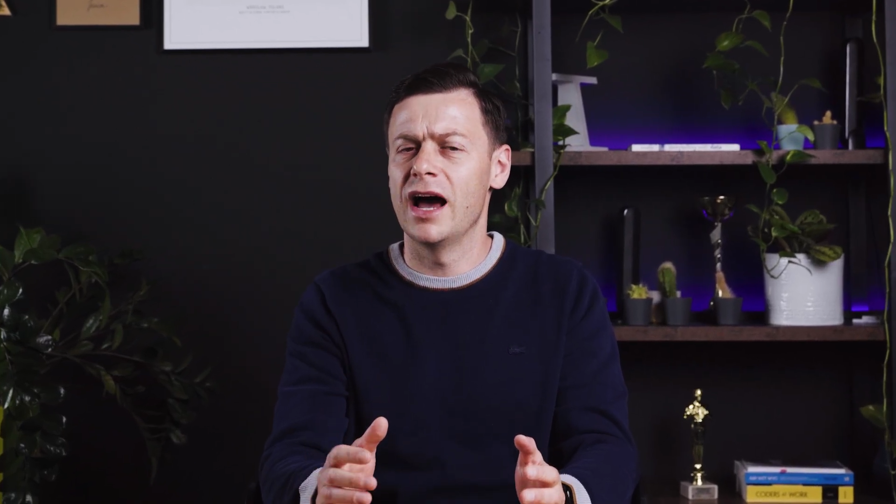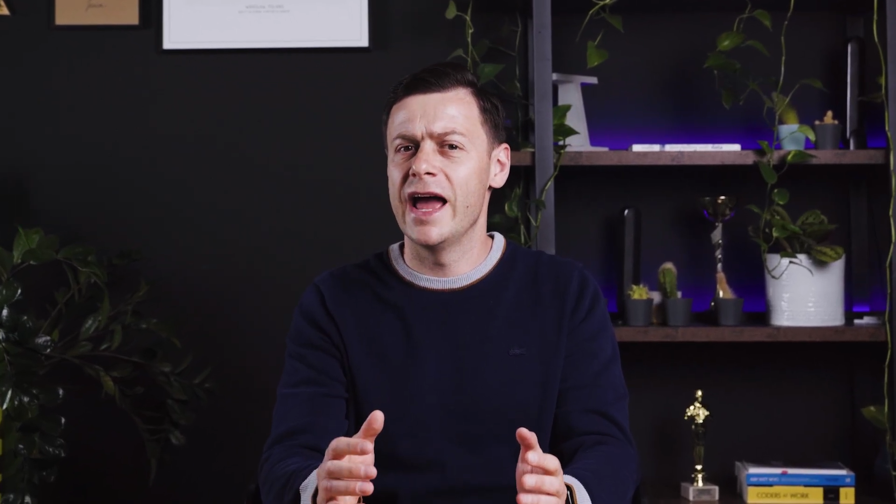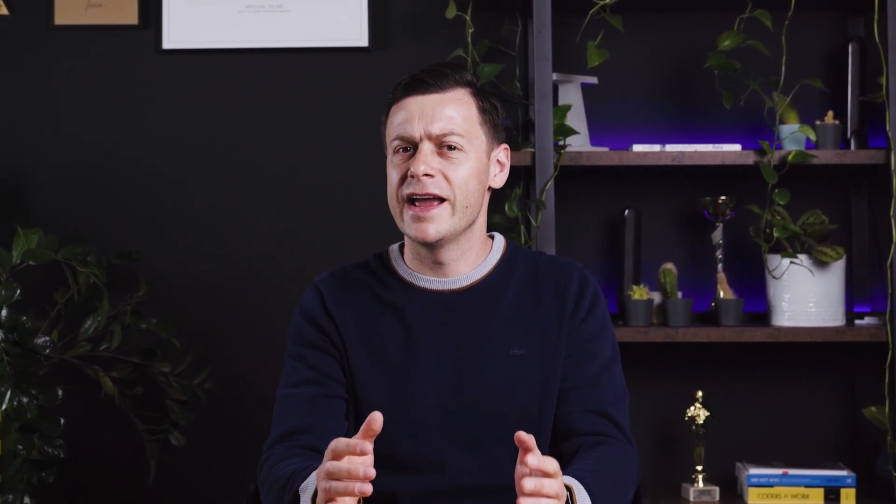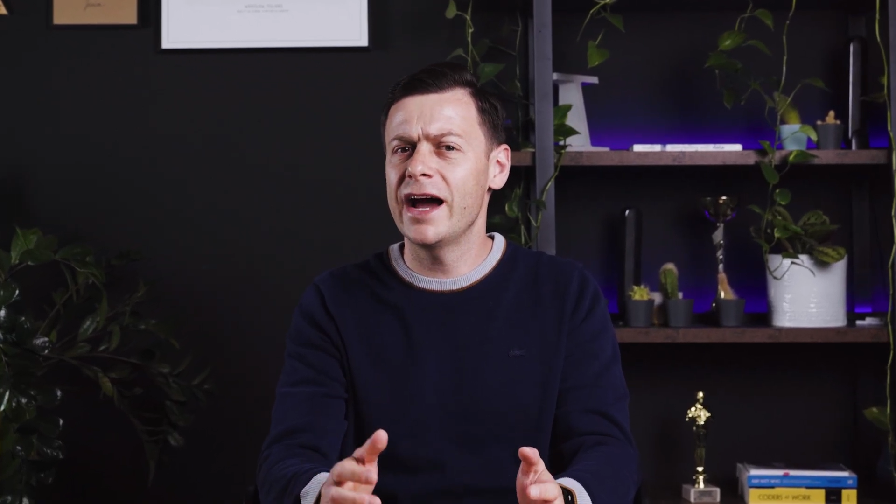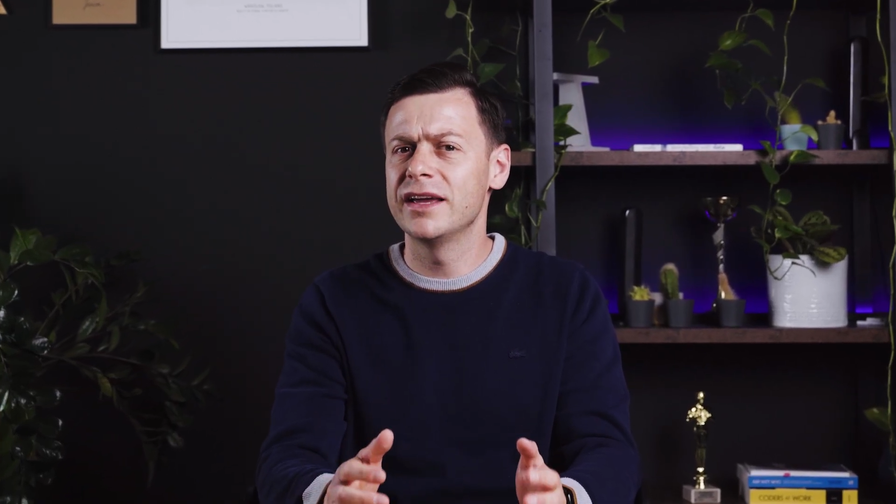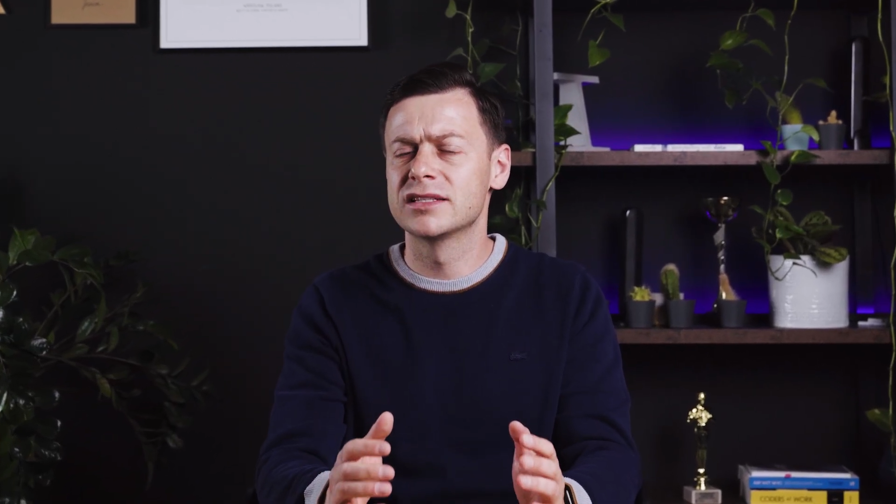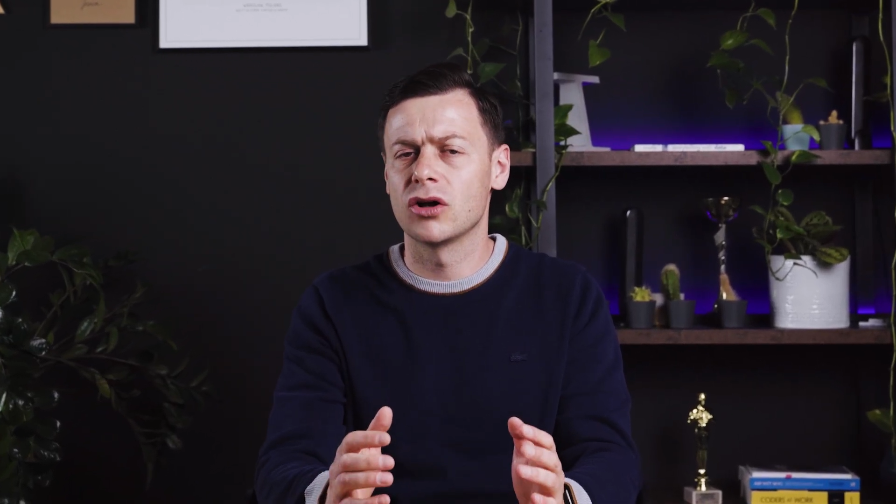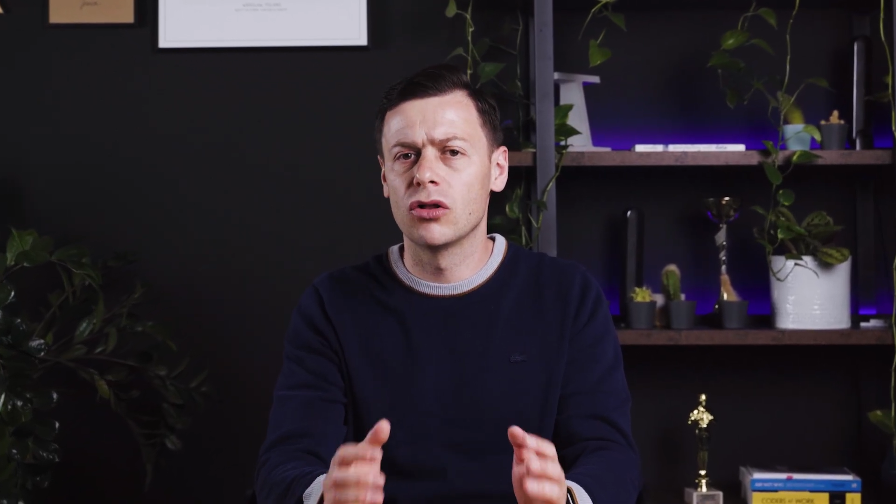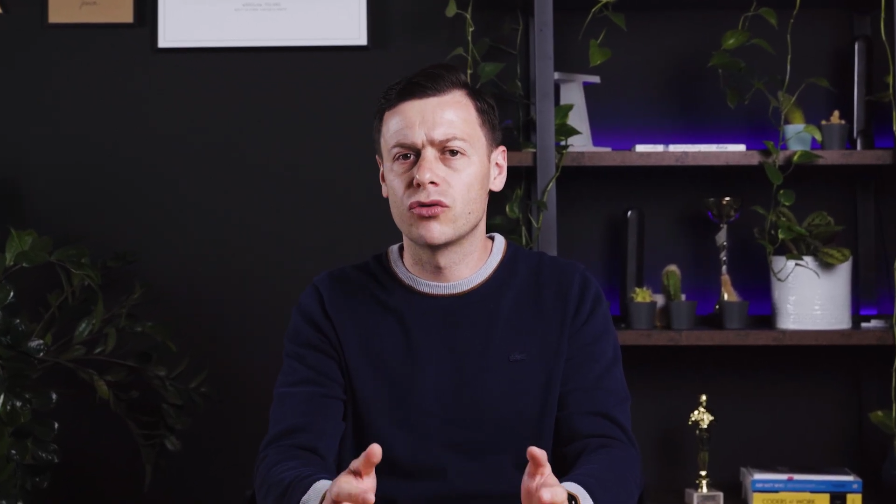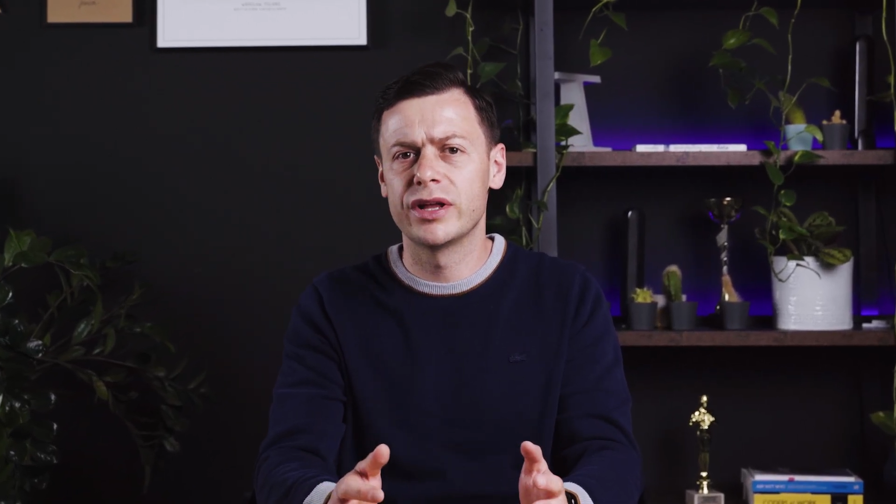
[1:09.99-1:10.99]
AI
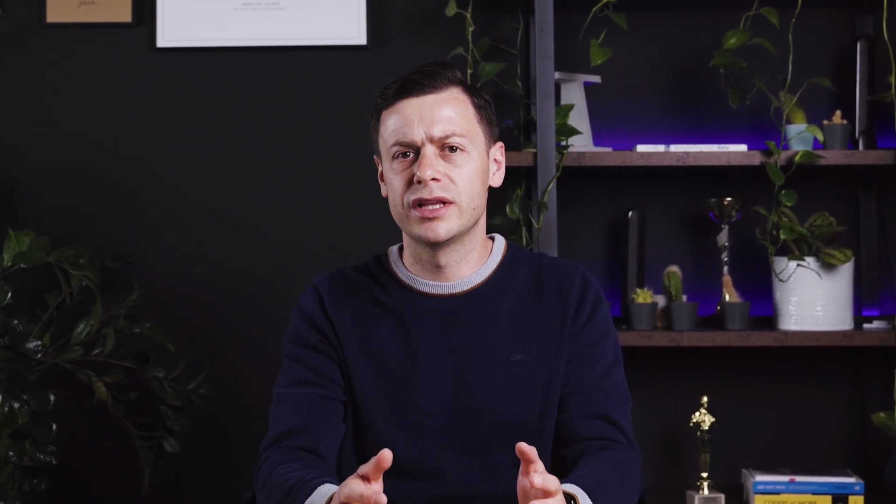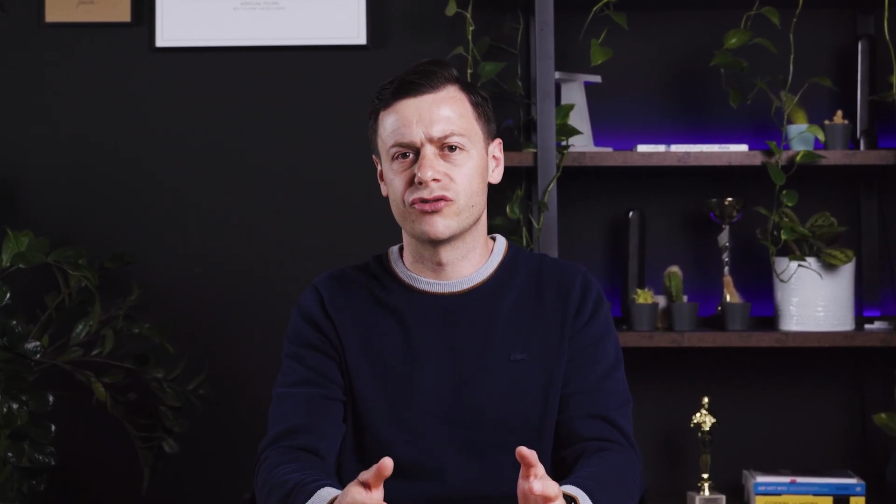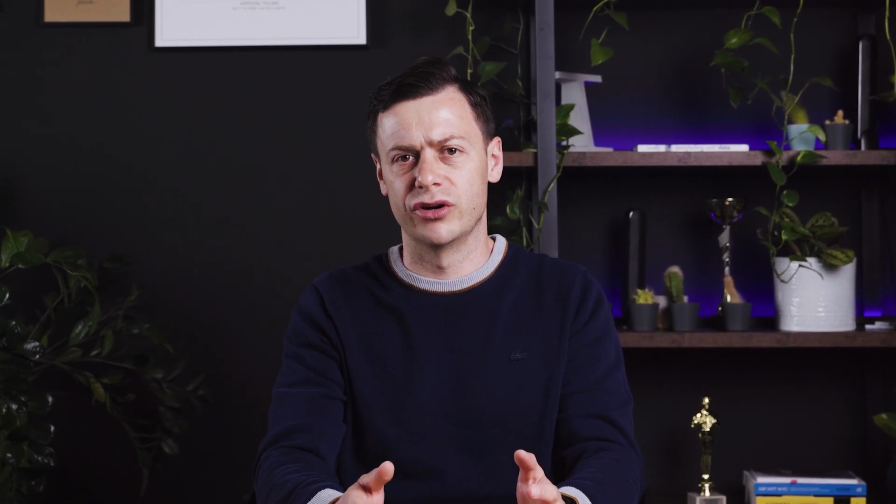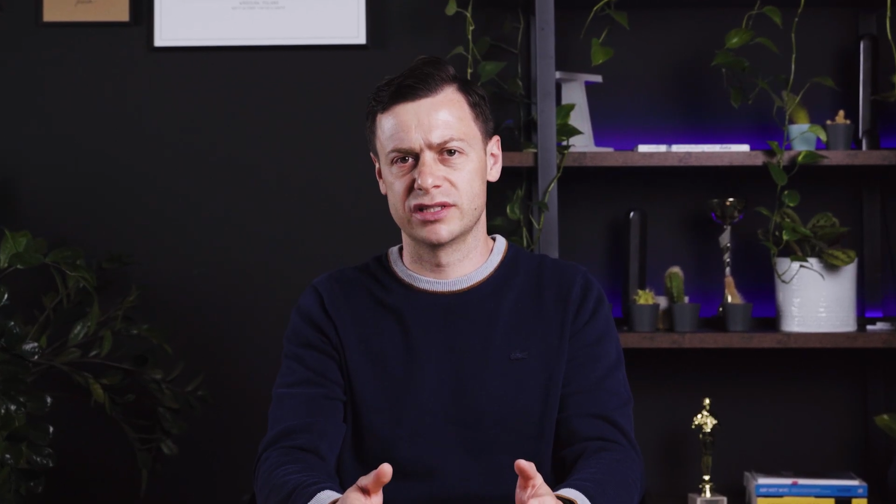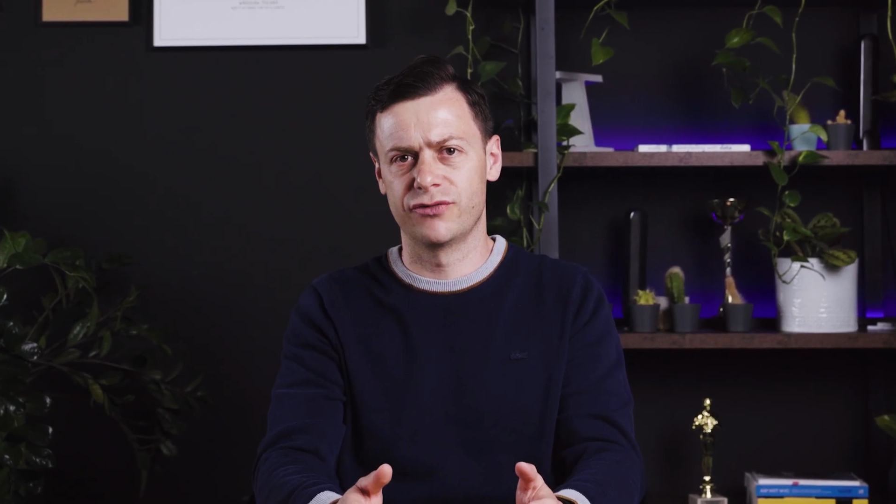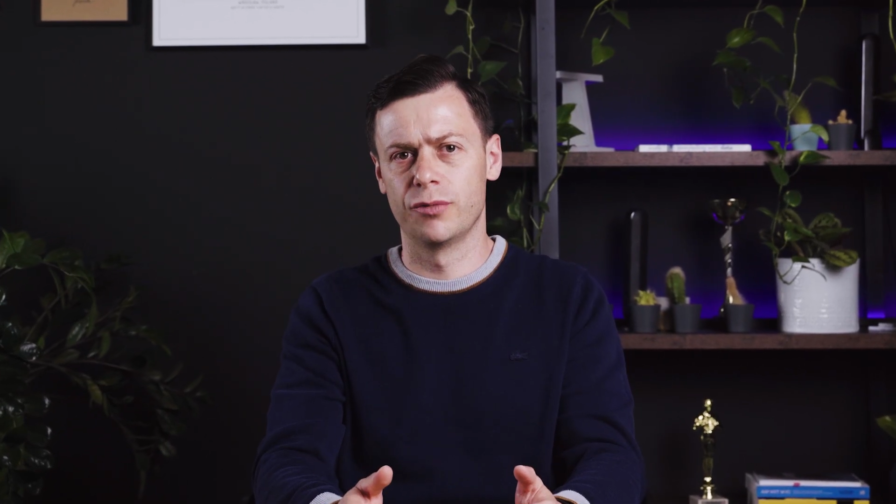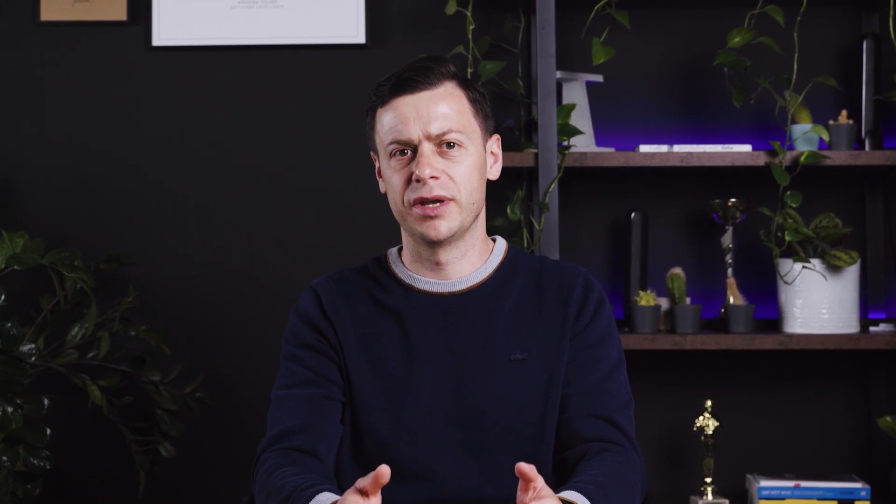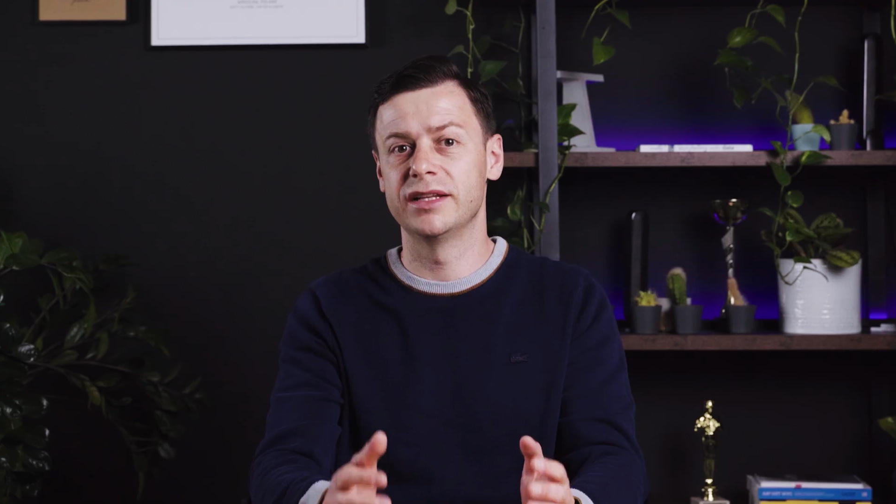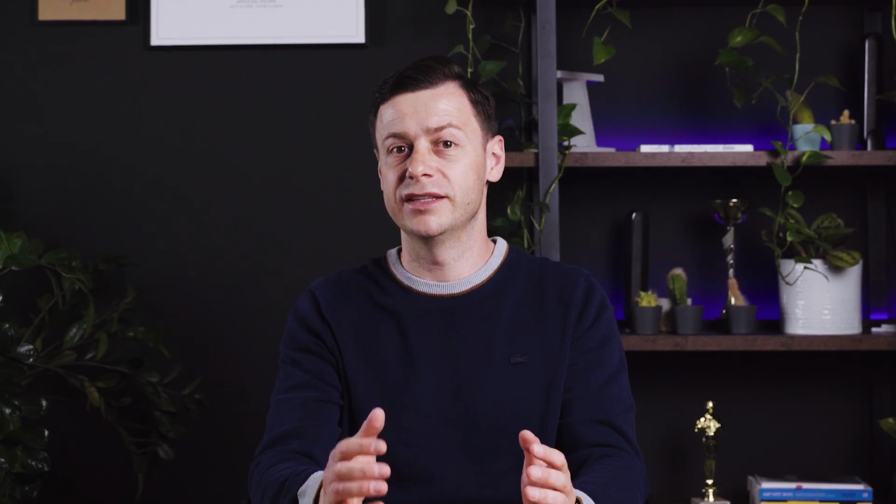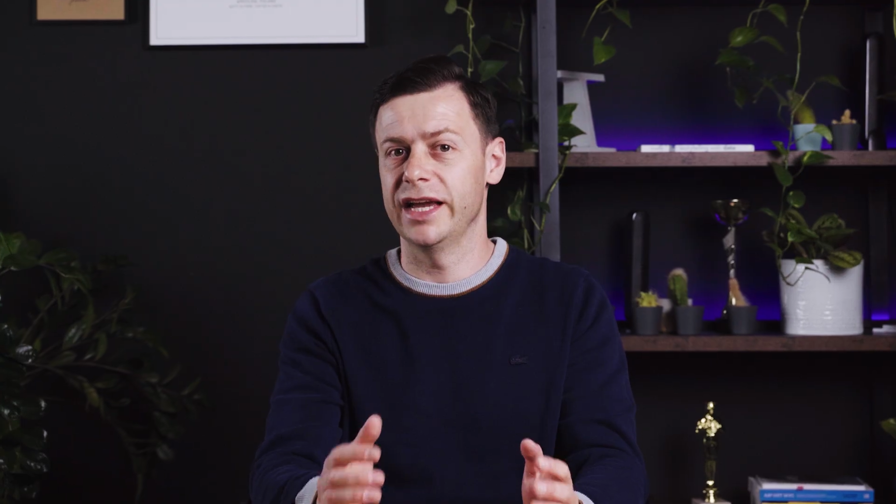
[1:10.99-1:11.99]
is already transforming